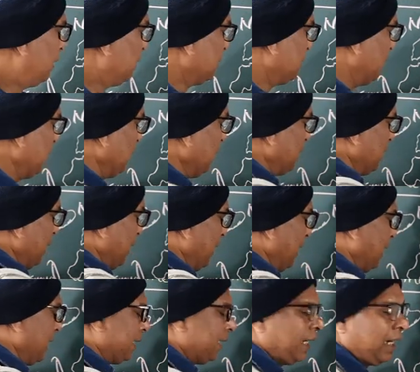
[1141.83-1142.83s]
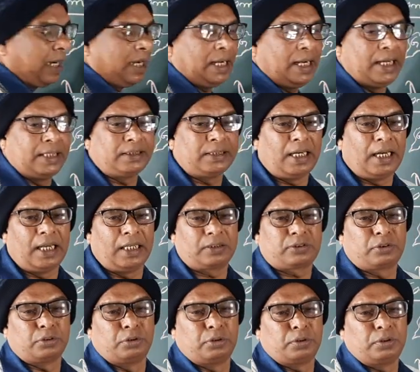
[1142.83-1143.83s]
This area has
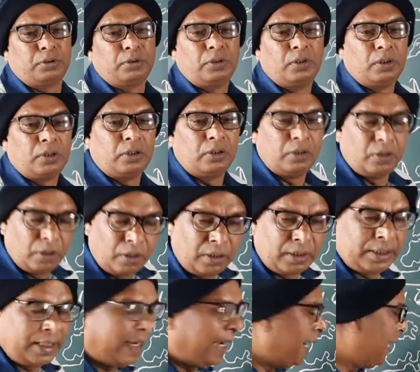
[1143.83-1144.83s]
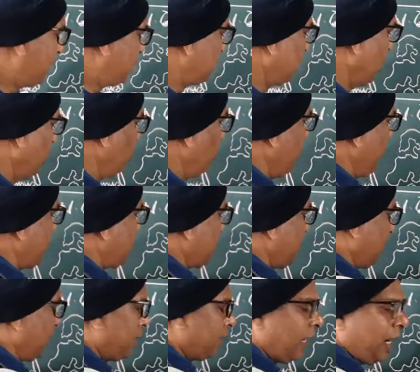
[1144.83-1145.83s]
also known as the
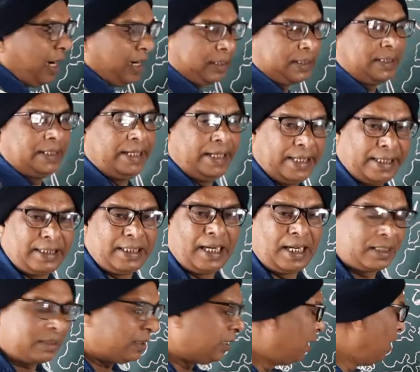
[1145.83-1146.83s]
Western Ghat areas,